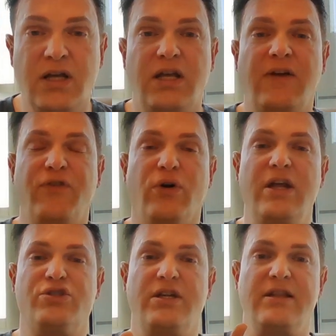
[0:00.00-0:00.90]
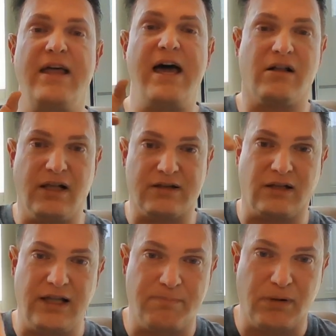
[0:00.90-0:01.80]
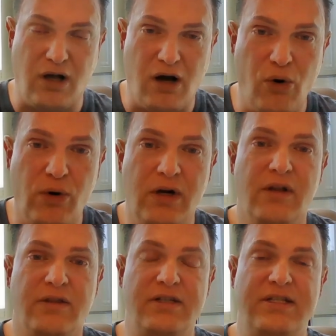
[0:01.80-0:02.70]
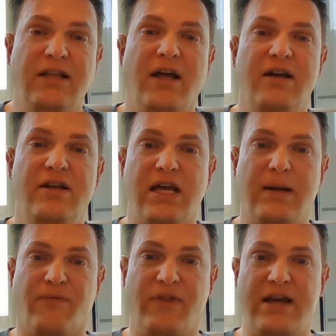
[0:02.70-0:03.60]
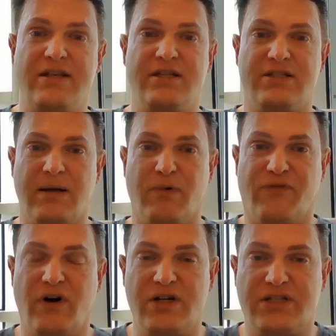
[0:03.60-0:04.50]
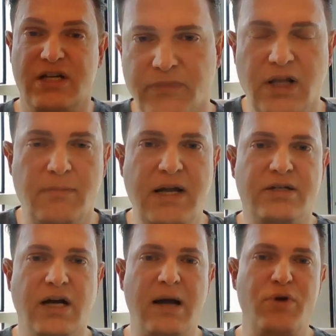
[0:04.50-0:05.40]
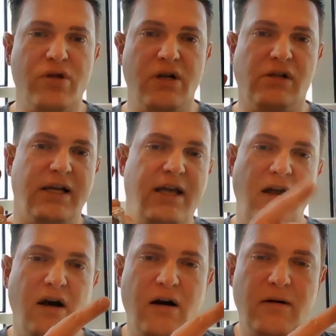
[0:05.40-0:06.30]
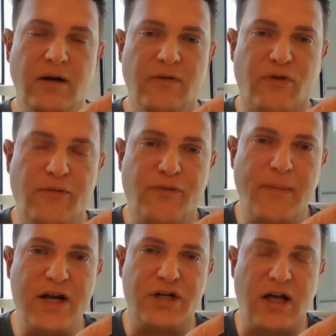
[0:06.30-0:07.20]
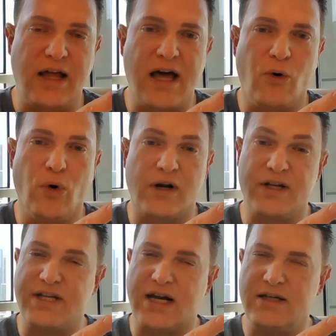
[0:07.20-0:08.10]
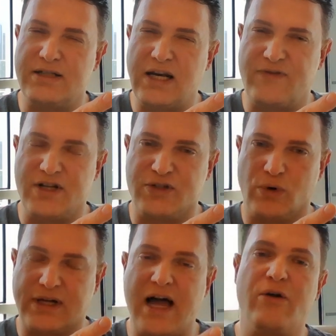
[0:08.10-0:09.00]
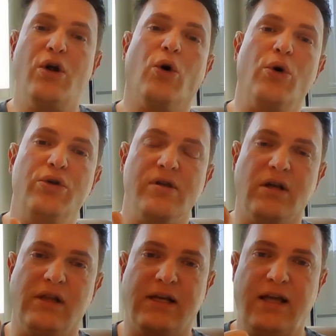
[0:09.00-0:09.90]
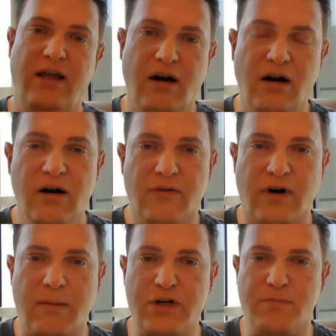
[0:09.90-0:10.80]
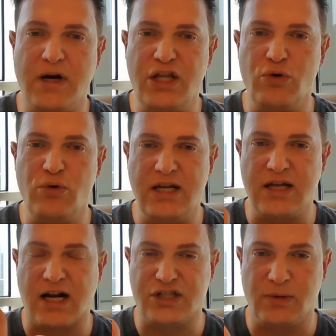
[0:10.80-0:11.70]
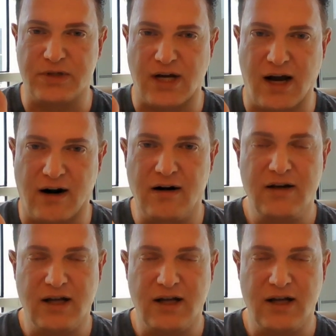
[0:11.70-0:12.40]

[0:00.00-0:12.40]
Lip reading: If you're interested in that, click the link below. The deadline to sign up for that is December 1st. In the meantime, you can click here for information on how to work a second date if it doesn't work out, or you can click here for how much money you need to actually retire.